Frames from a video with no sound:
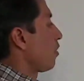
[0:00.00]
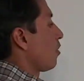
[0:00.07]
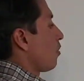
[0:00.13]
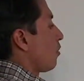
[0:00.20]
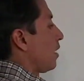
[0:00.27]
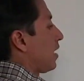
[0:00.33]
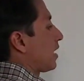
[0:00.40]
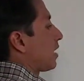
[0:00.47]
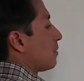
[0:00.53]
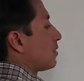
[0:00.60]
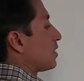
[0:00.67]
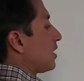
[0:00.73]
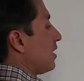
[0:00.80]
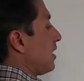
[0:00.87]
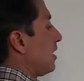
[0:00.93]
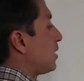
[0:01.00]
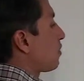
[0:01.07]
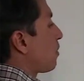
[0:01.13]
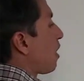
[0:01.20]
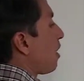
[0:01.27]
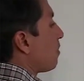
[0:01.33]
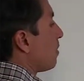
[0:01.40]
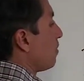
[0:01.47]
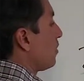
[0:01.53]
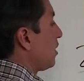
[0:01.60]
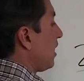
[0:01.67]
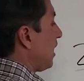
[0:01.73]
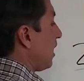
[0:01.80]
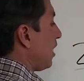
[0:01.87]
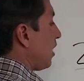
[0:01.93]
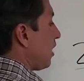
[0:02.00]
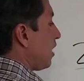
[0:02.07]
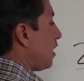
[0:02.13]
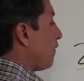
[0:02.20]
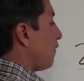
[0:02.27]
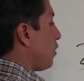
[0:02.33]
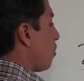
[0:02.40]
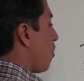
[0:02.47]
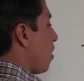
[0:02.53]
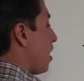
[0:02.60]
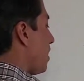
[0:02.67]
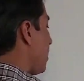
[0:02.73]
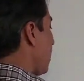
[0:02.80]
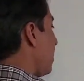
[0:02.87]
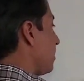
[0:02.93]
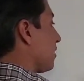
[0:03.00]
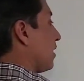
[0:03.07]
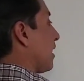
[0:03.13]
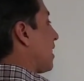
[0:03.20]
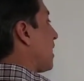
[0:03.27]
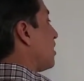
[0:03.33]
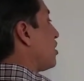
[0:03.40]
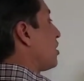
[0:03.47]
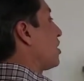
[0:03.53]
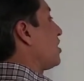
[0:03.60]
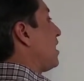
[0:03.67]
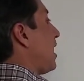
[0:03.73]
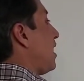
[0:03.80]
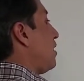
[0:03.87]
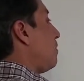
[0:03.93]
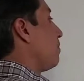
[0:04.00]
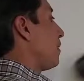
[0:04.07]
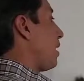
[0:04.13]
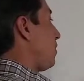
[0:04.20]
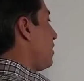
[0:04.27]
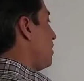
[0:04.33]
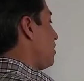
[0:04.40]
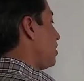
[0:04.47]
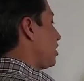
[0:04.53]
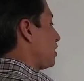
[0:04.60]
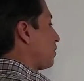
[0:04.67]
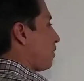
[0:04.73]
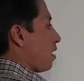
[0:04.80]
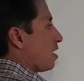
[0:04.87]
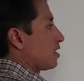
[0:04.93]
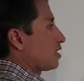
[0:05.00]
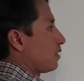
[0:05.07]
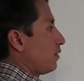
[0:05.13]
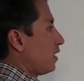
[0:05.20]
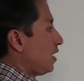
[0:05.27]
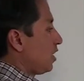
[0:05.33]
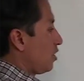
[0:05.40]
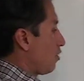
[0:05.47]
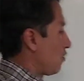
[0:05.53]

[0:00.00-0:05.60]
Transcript: When it comes to these problems here, if you want, like I just said, maybe just pause the video,